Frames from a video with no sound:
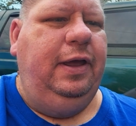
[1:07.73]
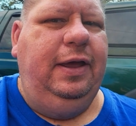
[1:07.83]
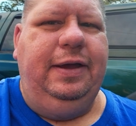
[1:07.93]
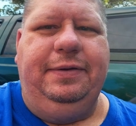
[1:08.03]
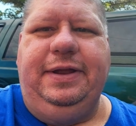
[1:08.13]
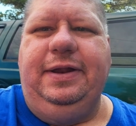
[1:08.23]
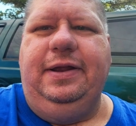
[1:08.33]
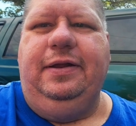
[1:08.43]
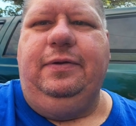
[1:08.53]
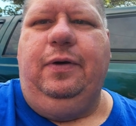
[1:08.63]
It would get
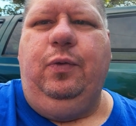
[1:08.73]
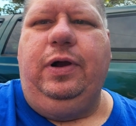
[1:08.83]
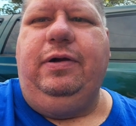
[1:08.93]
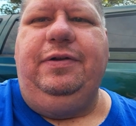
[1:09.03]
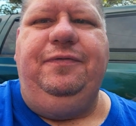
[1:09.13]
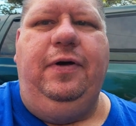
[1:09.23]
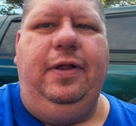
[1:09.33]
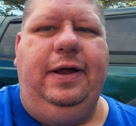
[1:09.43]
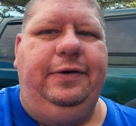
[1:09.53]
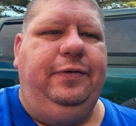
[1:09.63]
a wiring fault
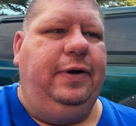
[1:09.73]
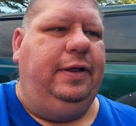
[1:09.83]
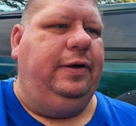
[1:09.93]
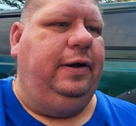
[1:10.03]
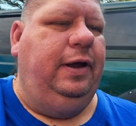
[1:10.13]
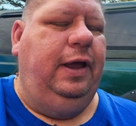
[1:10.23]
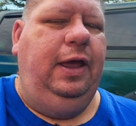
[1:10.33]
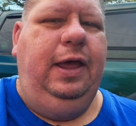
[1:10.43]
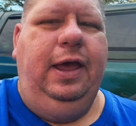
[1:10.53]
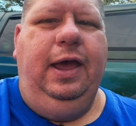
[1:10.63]
on trailer.
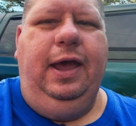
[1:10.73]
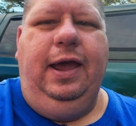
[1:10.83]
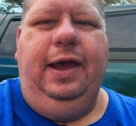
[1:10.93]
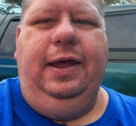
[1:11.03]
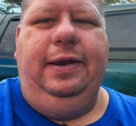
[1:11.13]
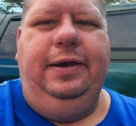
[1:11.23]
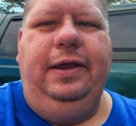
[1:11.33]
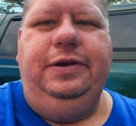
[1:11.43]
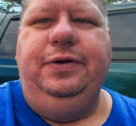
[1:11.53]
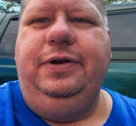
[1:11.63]
And
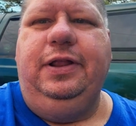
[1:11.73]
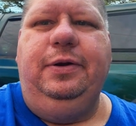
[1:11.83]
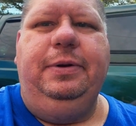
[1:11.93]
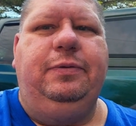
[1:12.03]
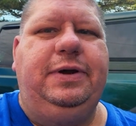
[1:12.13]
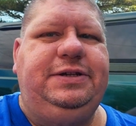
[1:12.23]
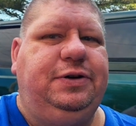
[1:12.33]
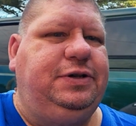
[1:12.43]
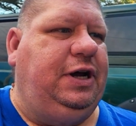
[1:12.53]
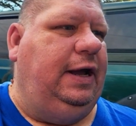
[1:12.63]
doing a little bit of
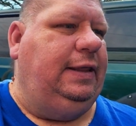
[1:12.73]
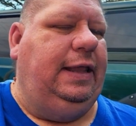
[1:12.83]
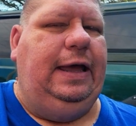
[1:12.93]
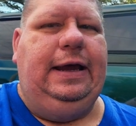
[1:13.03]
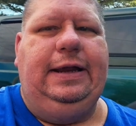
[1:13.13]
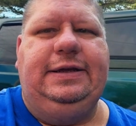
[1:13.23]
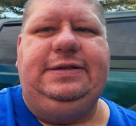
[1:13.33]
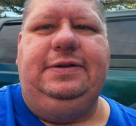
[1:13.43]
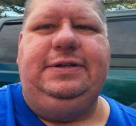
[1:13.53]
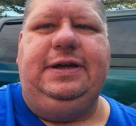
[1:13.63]
research online, it
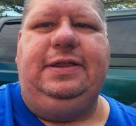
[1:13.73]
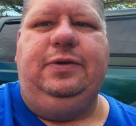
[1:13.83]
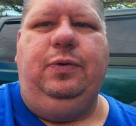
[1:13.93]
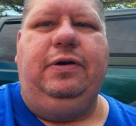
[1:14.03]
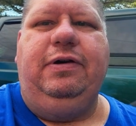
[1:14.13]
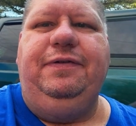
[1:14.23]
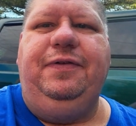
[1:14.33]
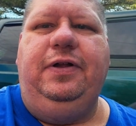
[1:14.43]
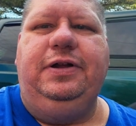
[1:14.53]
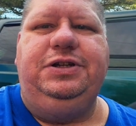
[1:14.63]
sounds like the wiring
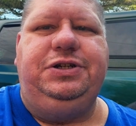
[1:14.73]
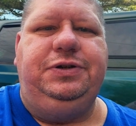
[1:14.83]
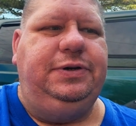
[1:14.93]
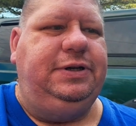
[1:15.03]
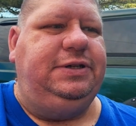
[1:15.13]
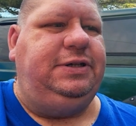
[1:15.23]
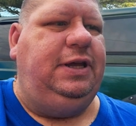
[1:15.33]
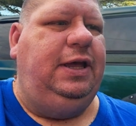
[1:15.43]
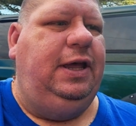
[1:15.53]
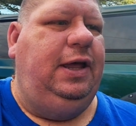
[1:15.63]
fault issue is
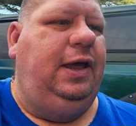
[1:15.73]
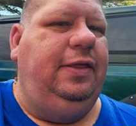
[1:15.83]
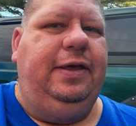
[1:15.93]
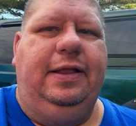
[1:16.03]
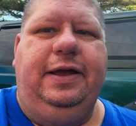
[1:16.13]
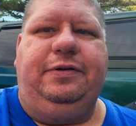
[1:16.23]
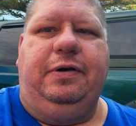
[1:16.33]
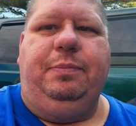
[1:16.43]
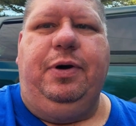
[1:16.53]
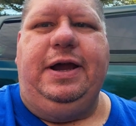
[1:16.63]
the
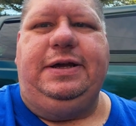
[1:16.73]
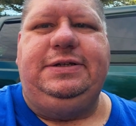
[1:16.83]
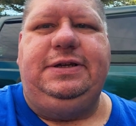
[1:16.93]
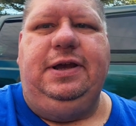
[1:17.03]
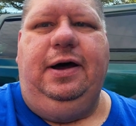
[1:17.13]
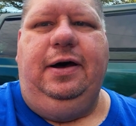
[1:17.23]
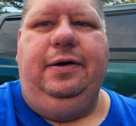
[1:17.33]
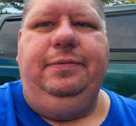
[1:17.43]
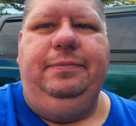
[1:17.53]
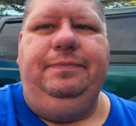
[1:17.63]
electric brakes
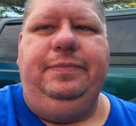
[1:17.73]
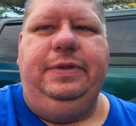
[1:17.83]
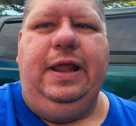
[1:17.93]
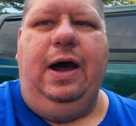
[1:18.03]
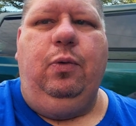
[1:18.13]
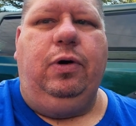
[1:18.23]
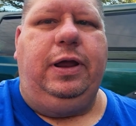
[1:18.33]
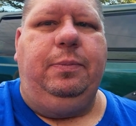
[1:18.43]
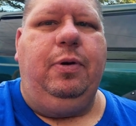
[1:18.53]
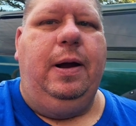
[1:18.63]
uh, not
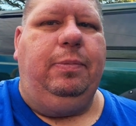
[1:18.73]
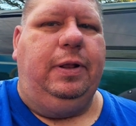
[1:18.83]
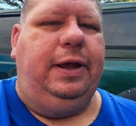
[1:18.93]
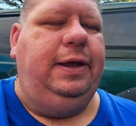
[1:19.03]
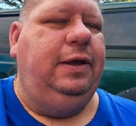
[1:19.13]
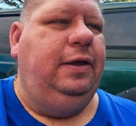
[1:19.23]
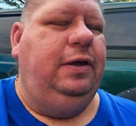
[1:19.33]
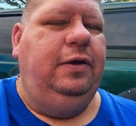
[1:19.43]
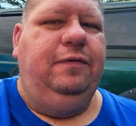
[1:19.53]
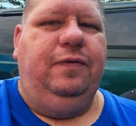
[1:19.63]
working properly
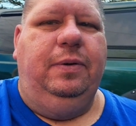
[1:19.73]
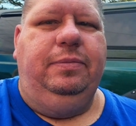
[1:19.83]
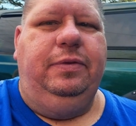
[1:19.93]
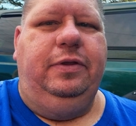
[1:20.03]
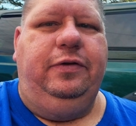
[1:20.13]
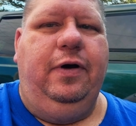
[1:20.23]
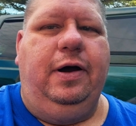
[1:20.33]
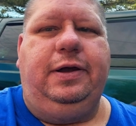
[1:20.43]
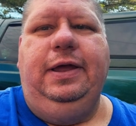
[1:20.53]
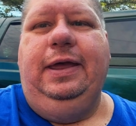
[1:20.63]
from the
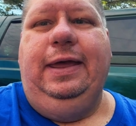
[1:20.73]
truck.